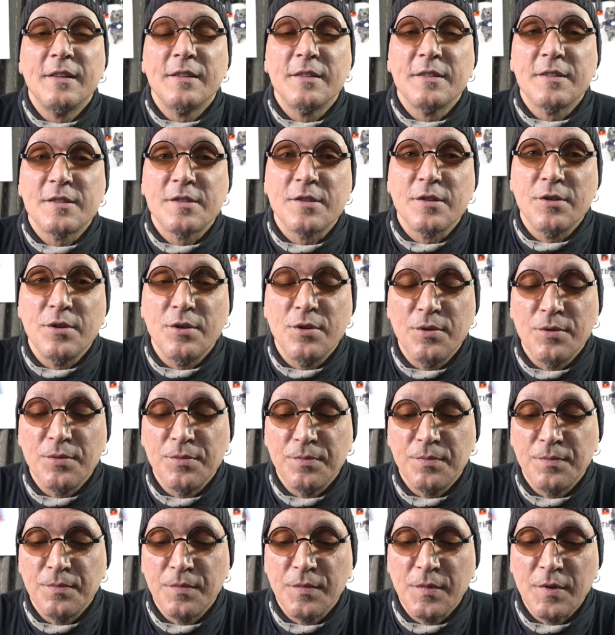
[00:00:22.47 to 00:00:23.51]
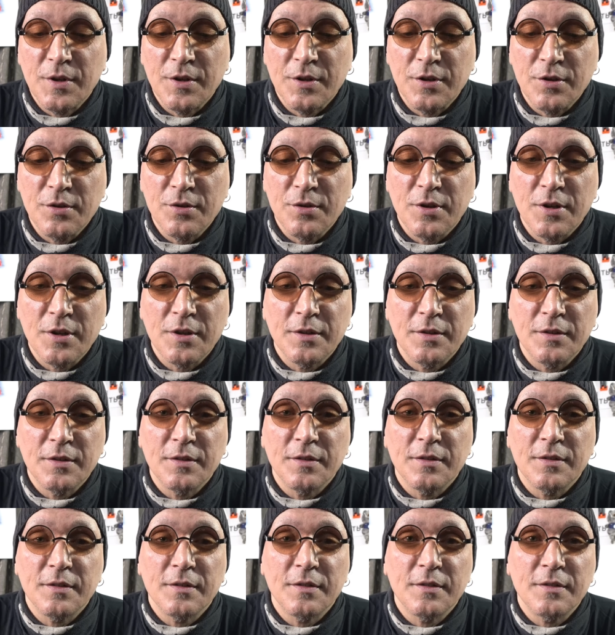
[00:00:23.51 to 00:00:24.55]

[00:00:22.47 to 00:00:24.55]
So you can